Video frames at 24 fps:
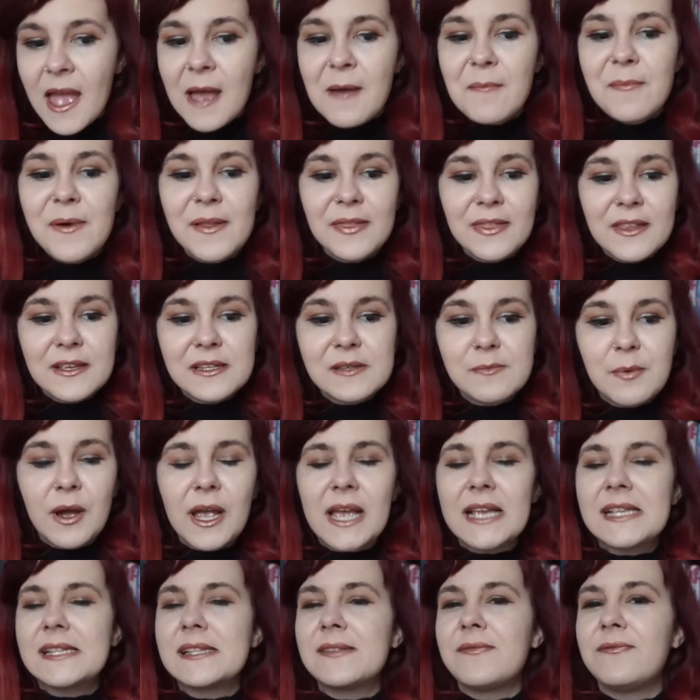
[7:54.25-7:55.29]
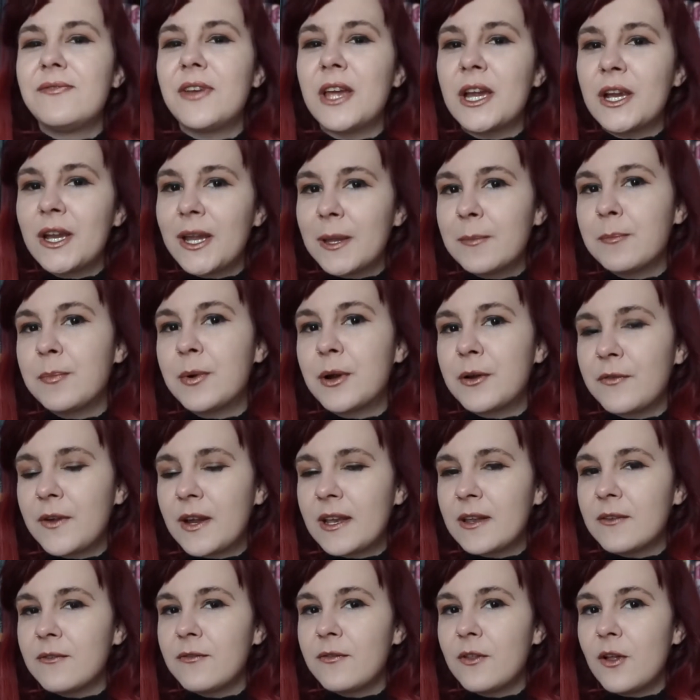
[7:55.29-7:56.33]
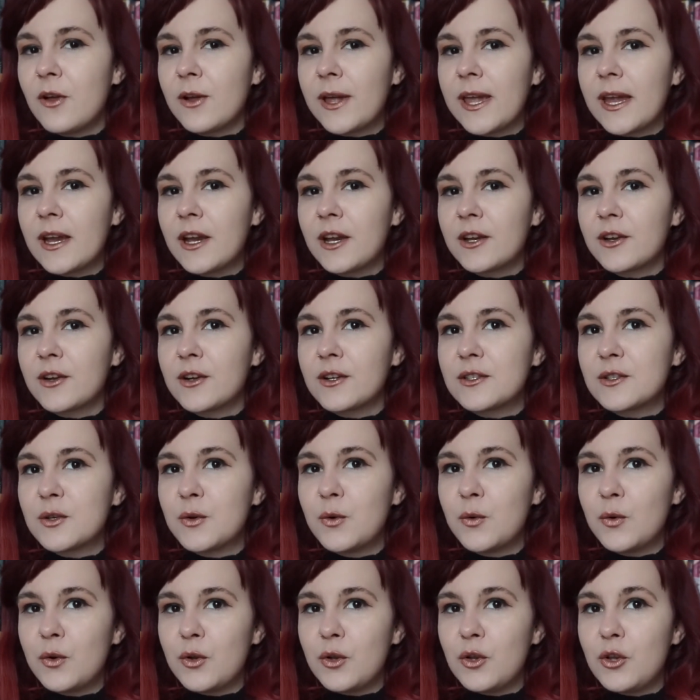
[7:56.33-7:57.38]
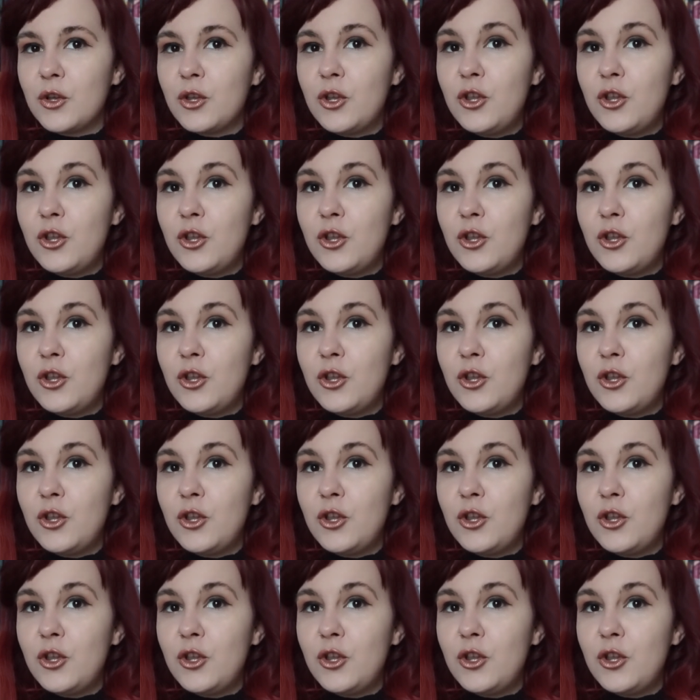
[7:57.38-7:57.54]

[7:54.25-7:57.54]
But this book has very imperfect and flawed characters who